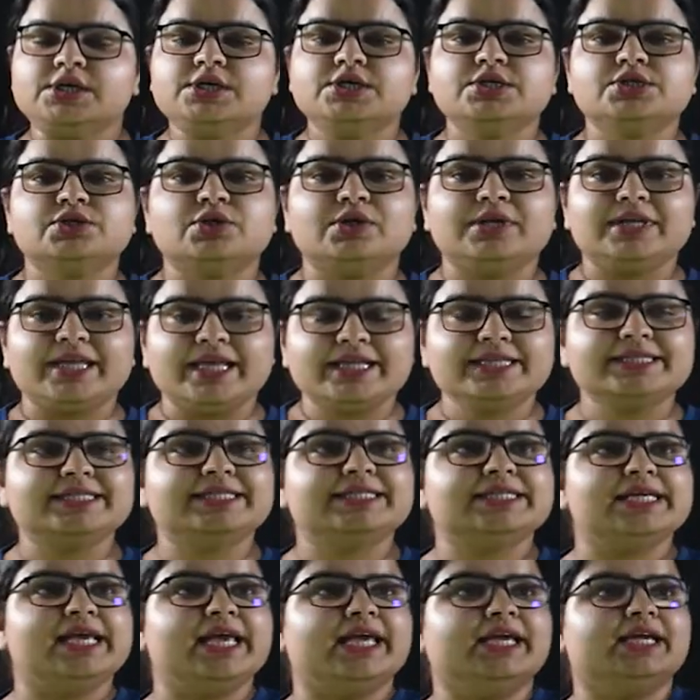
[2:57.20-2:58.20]
So
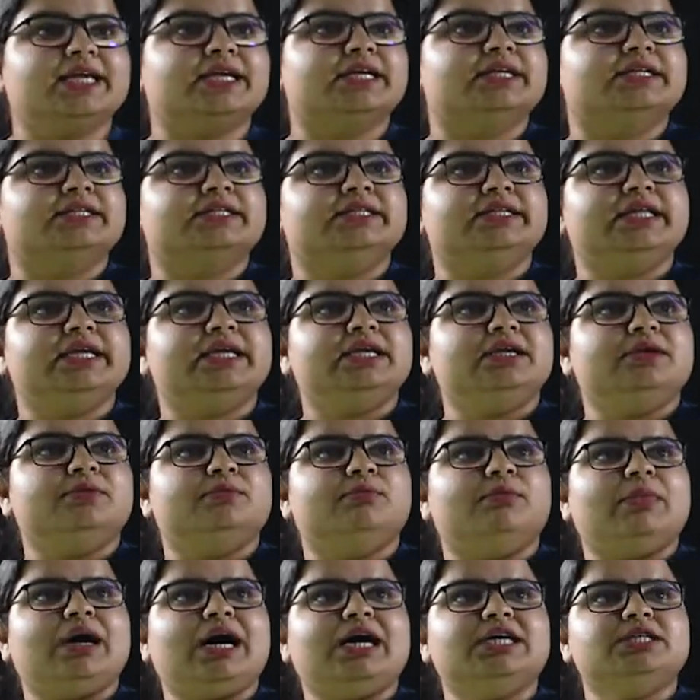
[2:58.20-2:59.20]
let's take the
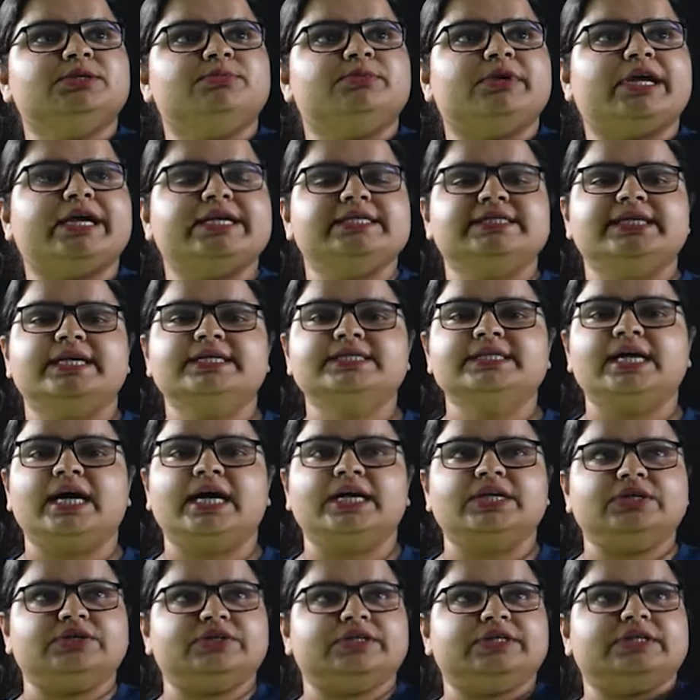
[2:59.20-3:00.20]
marked price as
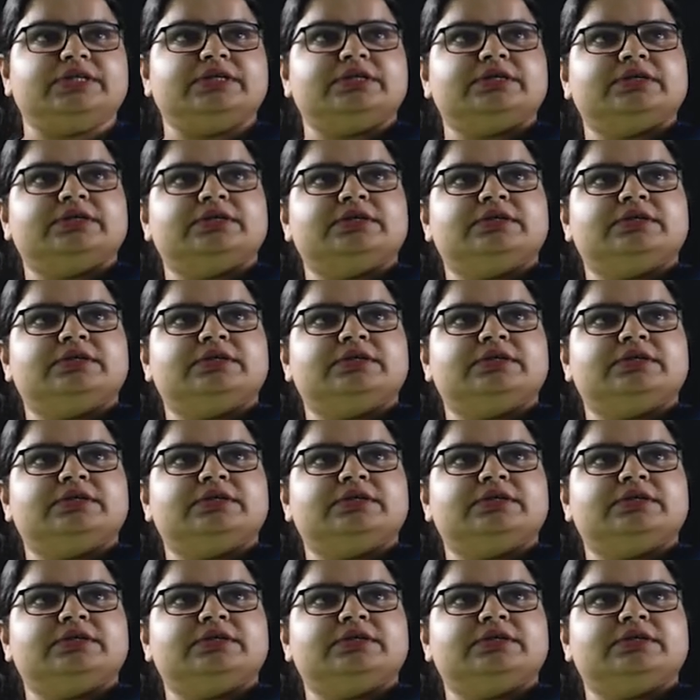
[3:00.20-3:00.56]
100.